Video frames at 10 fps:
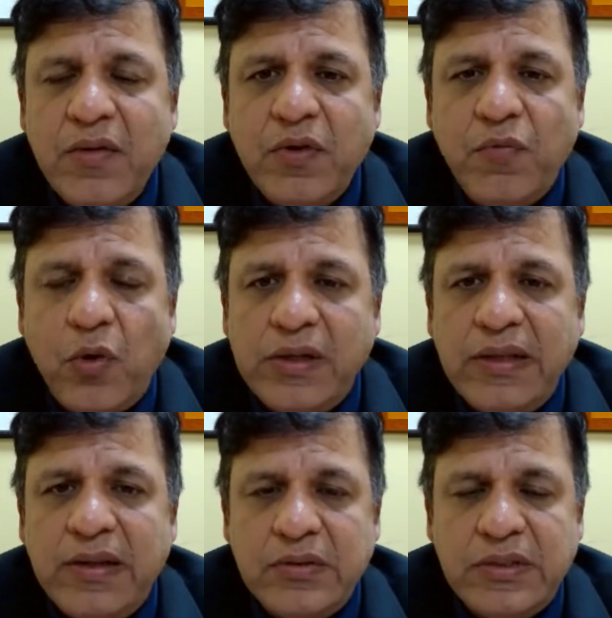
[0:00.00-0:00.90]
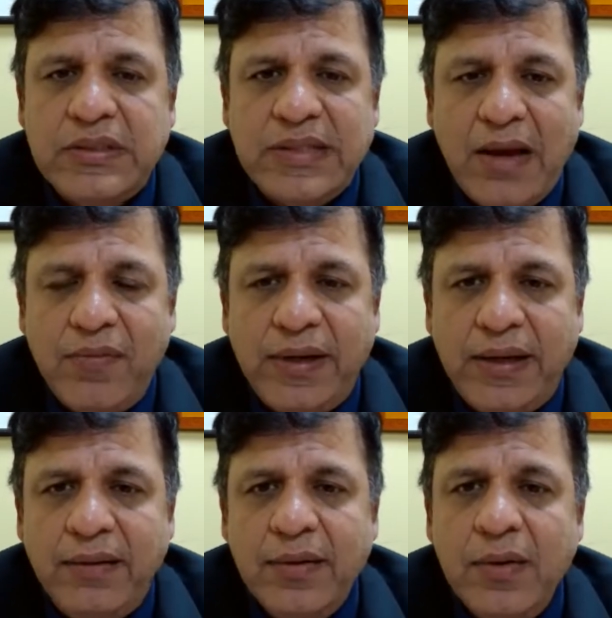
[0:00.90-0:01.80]
of the 40,000
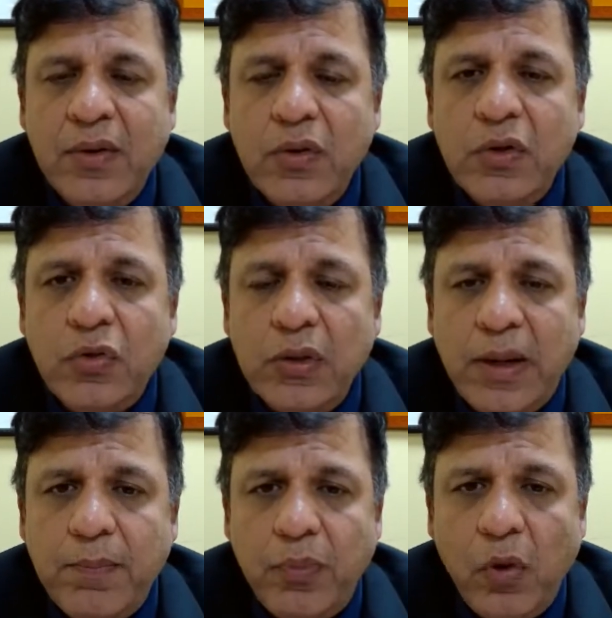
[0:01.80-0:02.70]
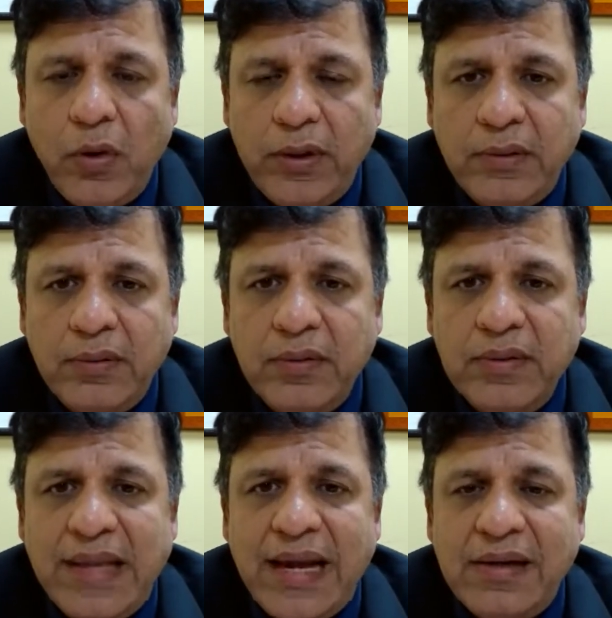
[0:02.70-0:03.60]
salary, you told the employer
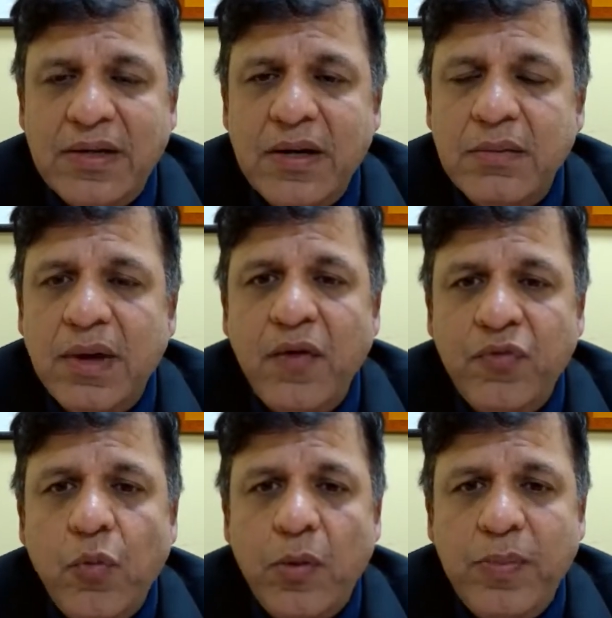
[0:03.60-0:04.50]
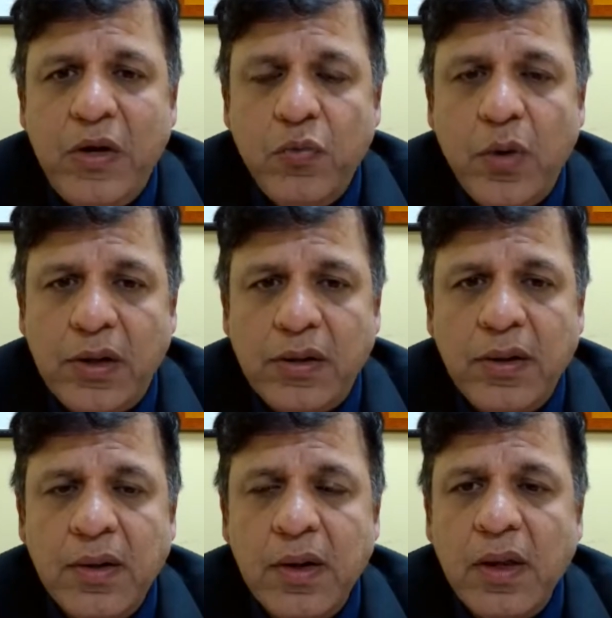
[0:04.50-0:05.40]
that if you want me to work,
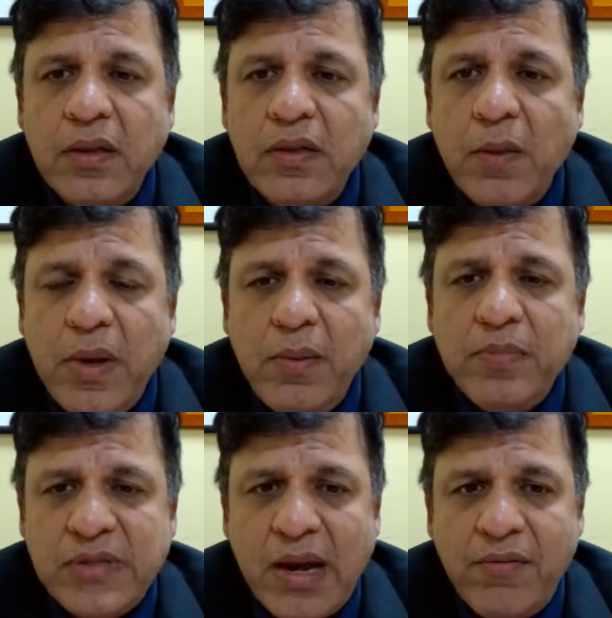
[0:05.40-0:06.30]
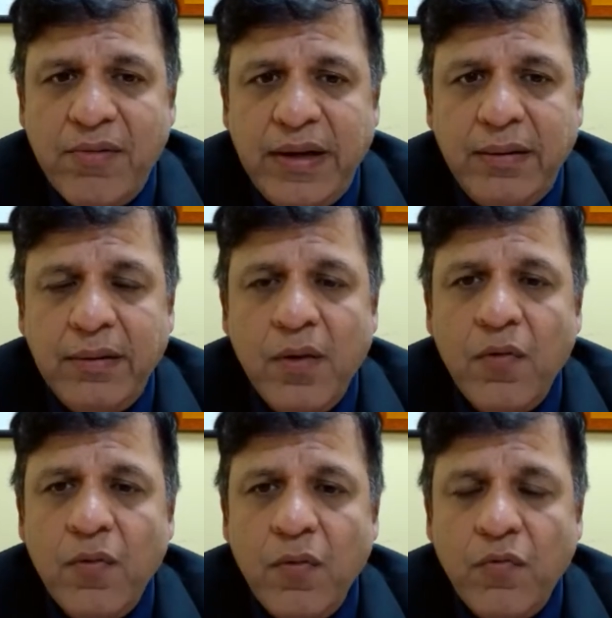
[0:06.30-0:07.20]
the minimum salary
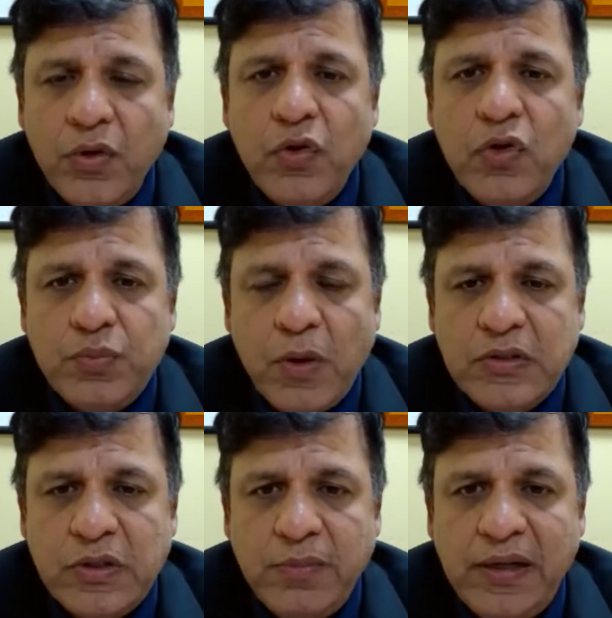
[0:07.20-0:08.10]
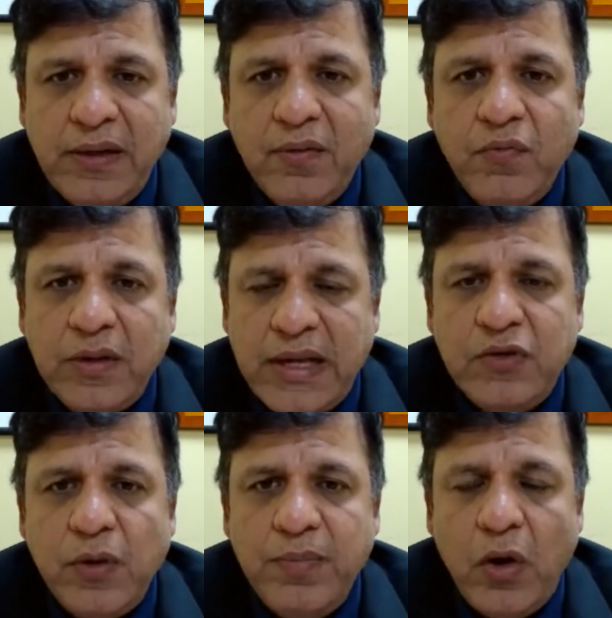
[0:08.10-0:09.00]
for you to sponsor me for the
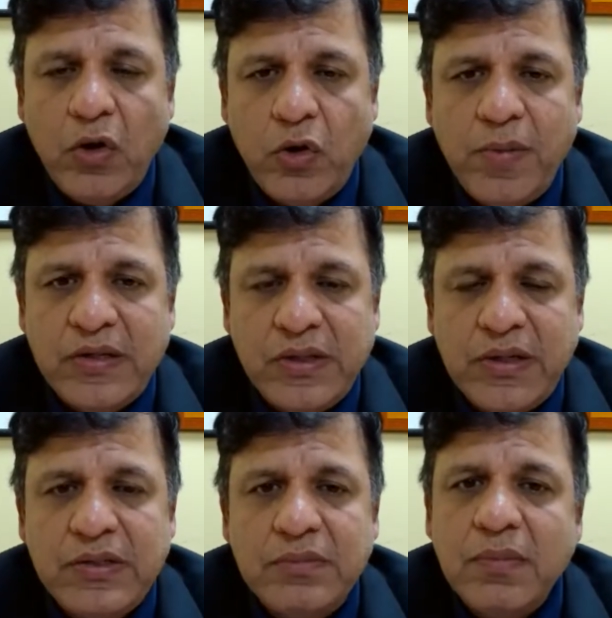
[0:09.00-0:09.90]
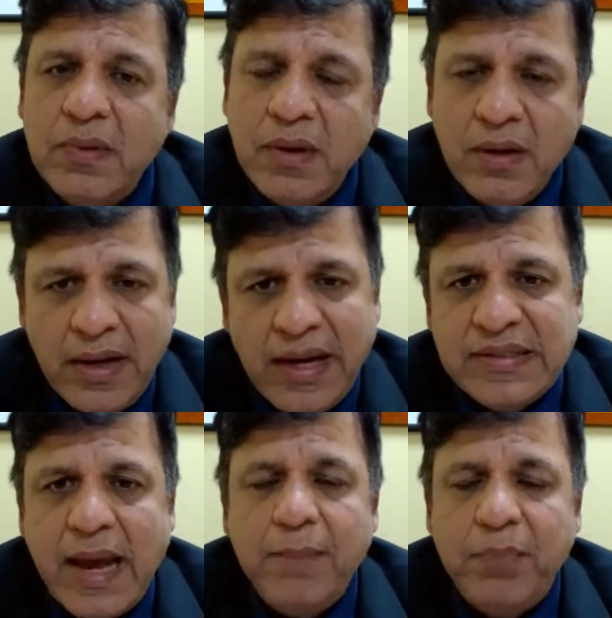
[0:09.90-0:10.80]
H1B occupation is
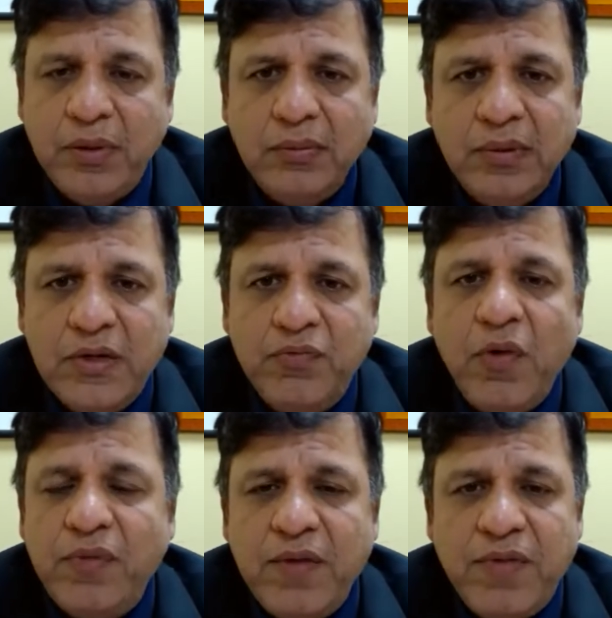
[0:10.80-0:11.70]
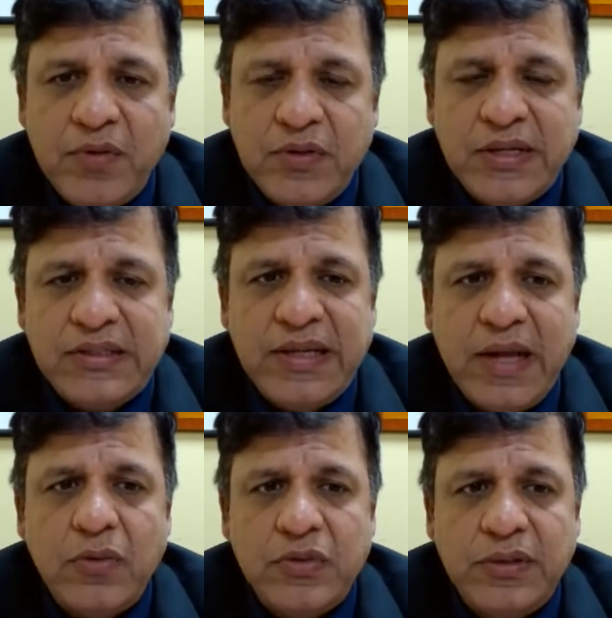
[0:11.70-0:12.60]
55 or
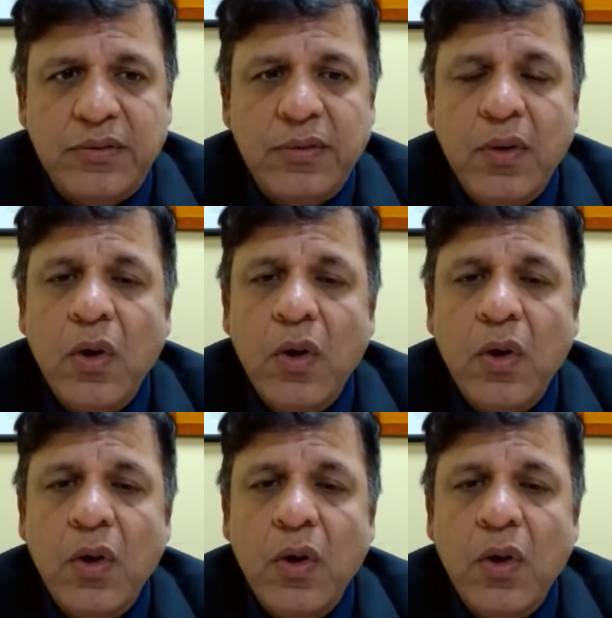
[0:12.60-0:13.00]
60,000.